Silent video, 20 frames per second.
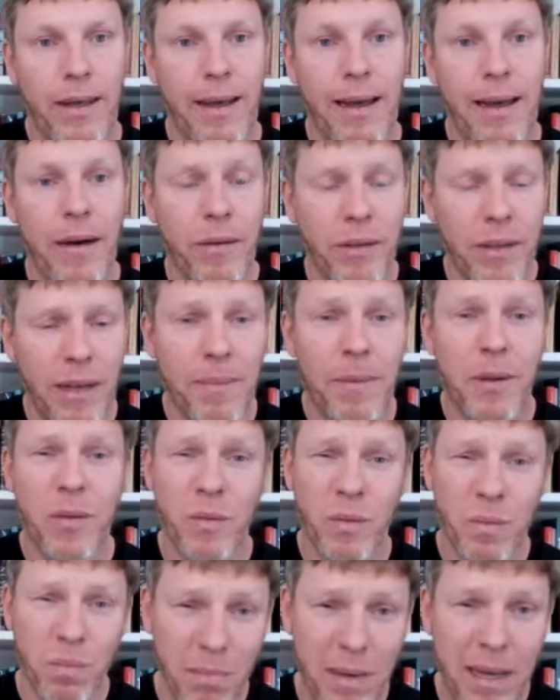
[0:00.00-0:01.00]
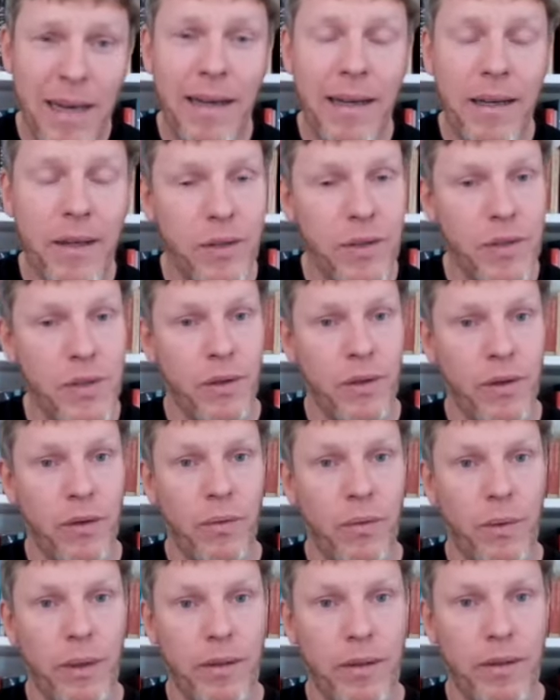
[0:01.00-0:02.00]
aerodynamics was mainly
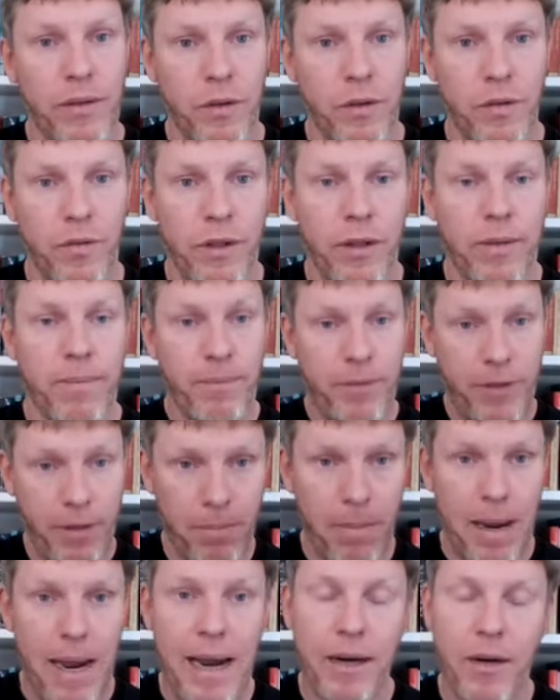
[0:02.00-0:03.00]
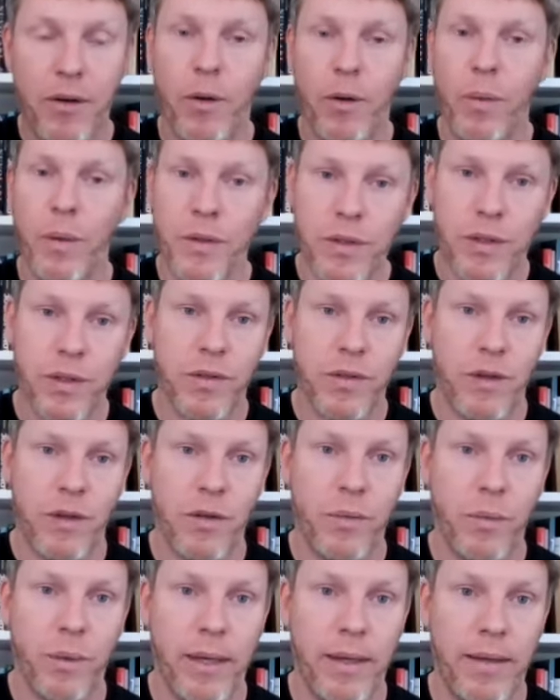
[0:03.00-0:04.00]
concerned with sort of the macro. It's
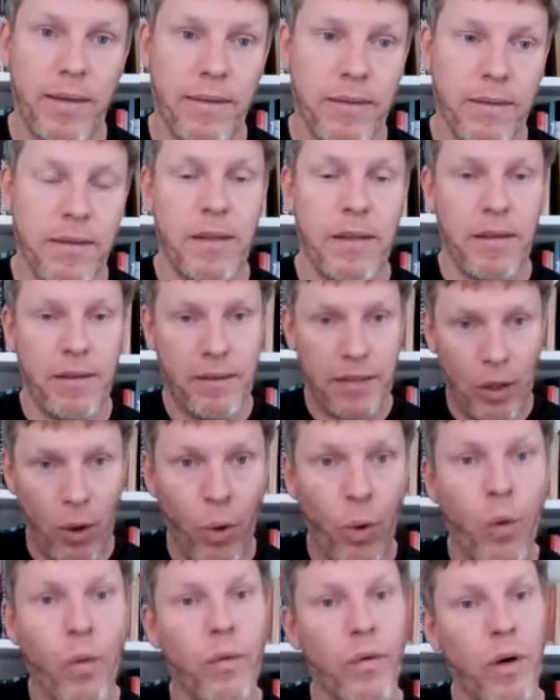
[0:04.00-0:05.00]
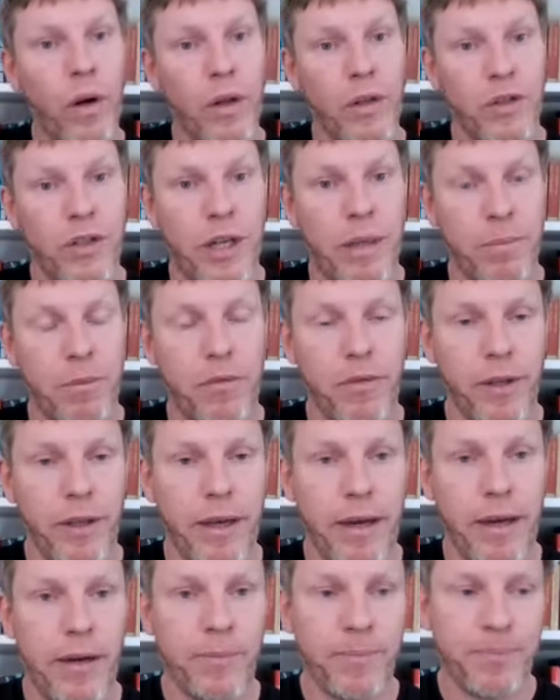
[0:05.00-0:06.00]
concerned with the overall shape of the
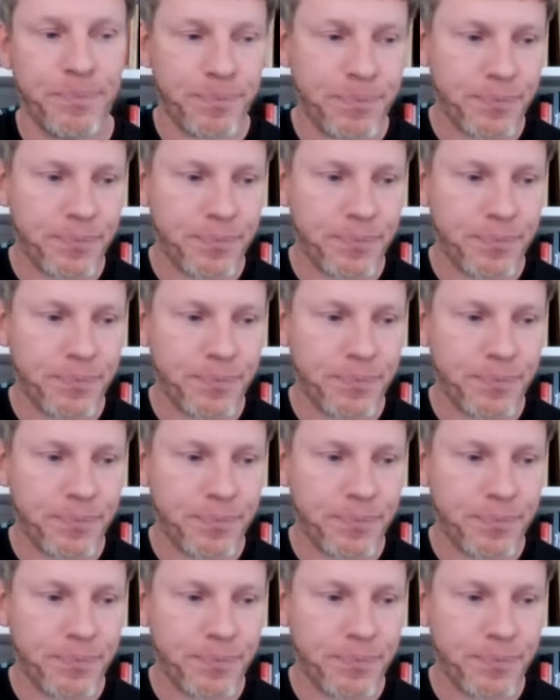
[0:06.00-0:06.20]
car.